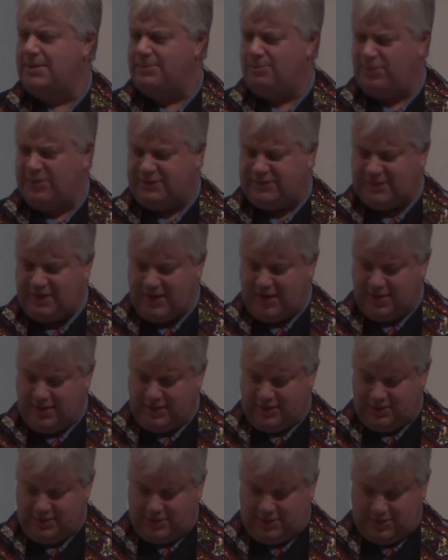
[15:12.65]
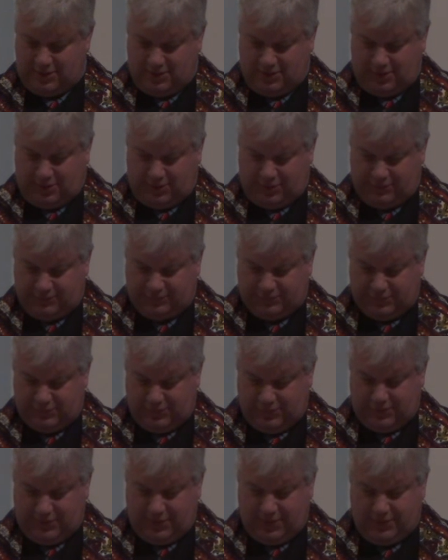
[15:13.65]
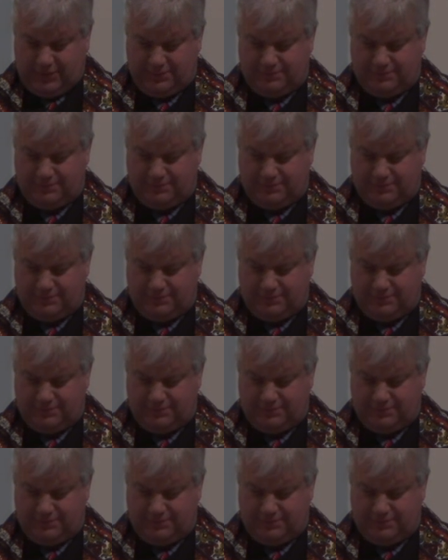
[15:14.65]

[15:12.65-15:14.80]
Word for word: But take a closer look.